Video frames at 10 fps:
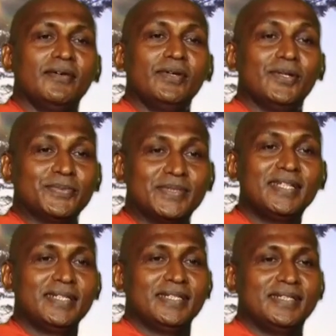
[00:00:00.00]
way of
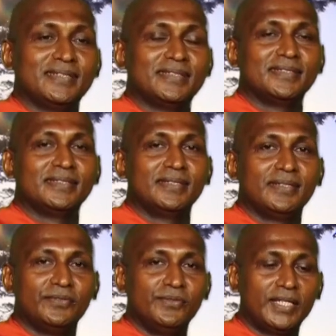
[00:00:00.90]
thinking,
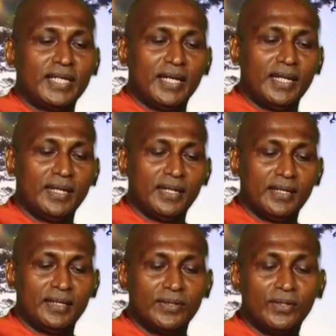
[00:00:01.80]
we can
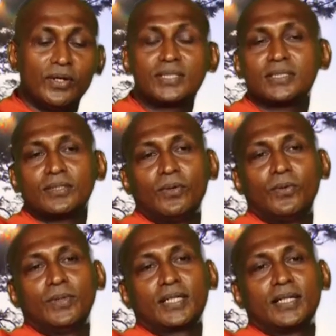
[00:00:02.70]
not
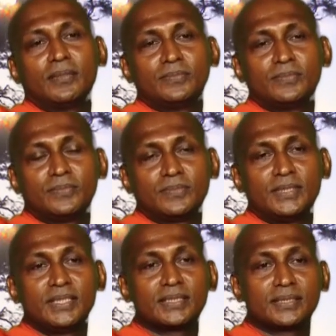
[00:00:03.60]
overcome
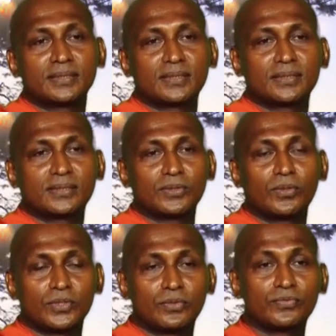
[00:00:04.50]
this
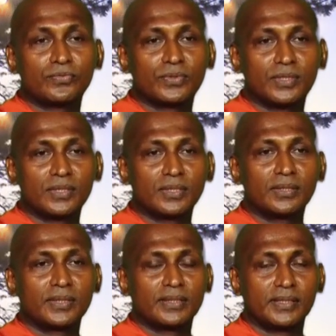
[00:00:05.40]
sort of
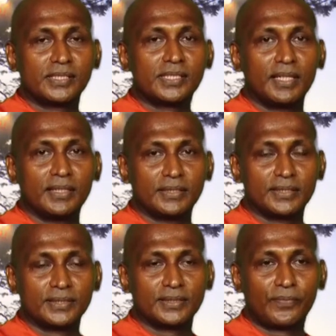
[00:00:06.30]
great
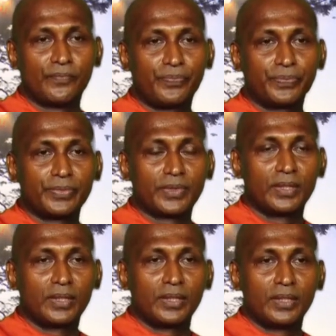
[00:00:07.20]
challenges.
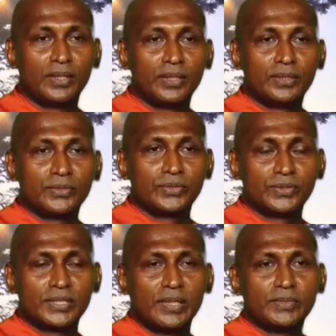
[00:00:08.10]
So
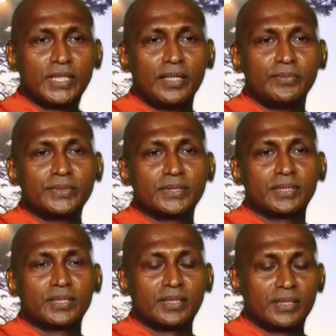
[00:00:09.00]
sometimes
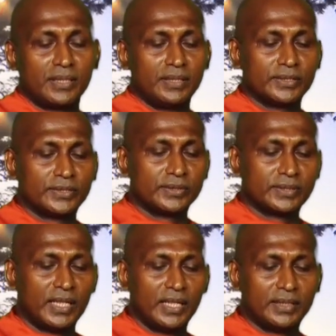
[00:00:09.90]
in the
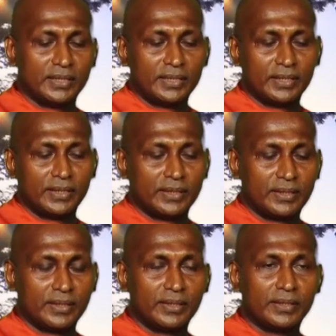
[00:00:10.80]
society,
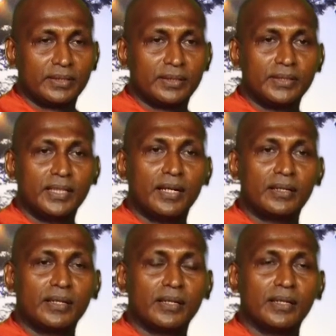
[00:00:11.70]

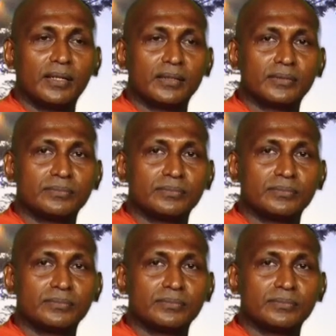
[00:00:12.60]
there are